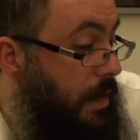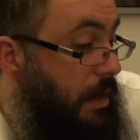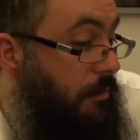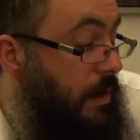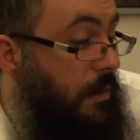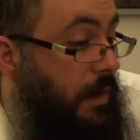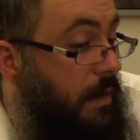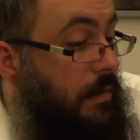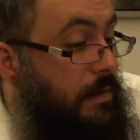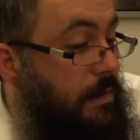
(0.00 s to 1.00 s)
If nothing
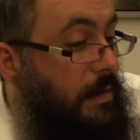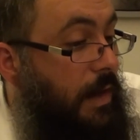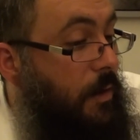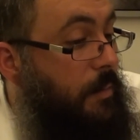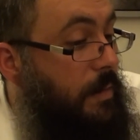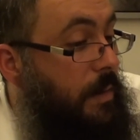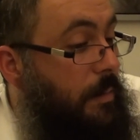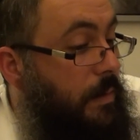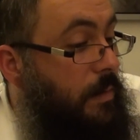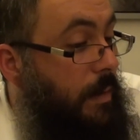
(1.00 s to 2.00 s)
else, I hope that
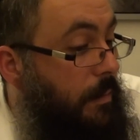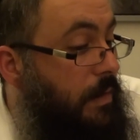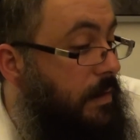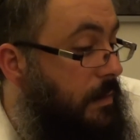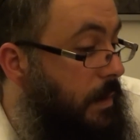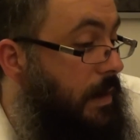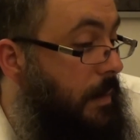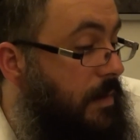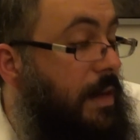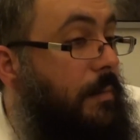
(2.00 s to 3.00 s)
people remember this when it
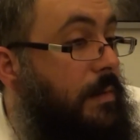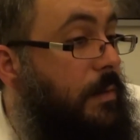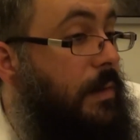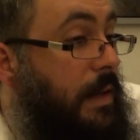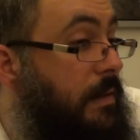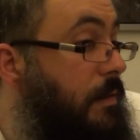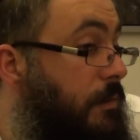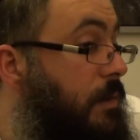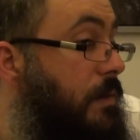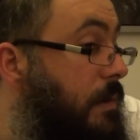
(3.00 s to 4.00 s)
comes time to elect
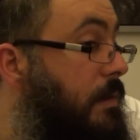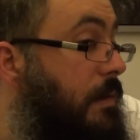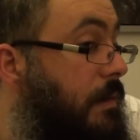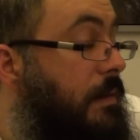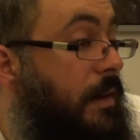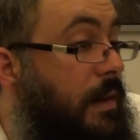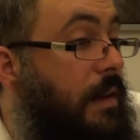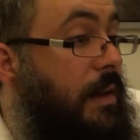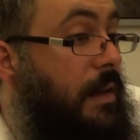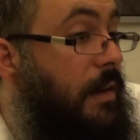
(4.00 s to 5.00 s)
officials, and
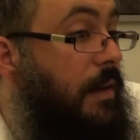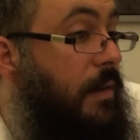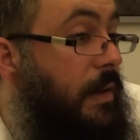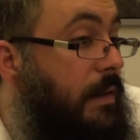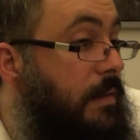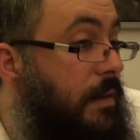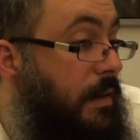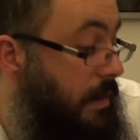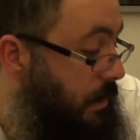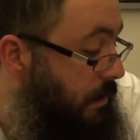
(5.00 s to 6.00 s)
the next
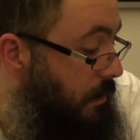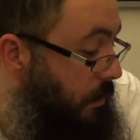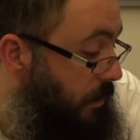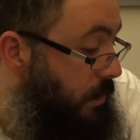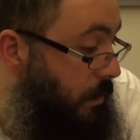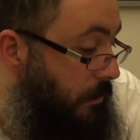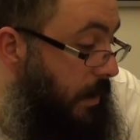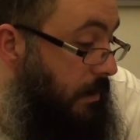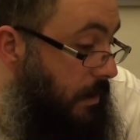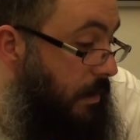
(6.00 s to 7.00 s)
elections hopefully should
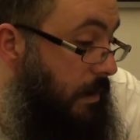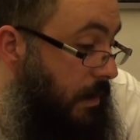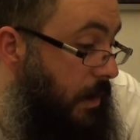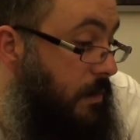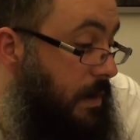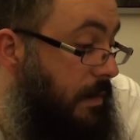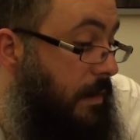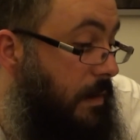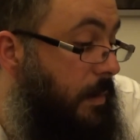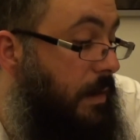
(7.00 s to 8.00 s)
reflect a country that's a
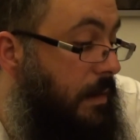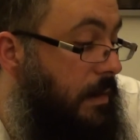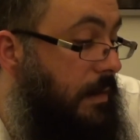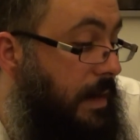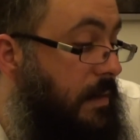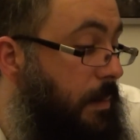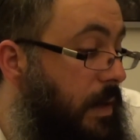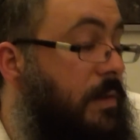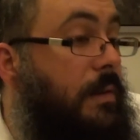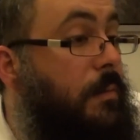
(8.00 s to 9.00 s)
little bit less
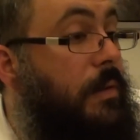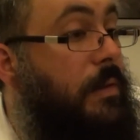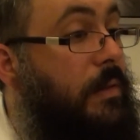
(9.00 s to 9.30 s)
patient with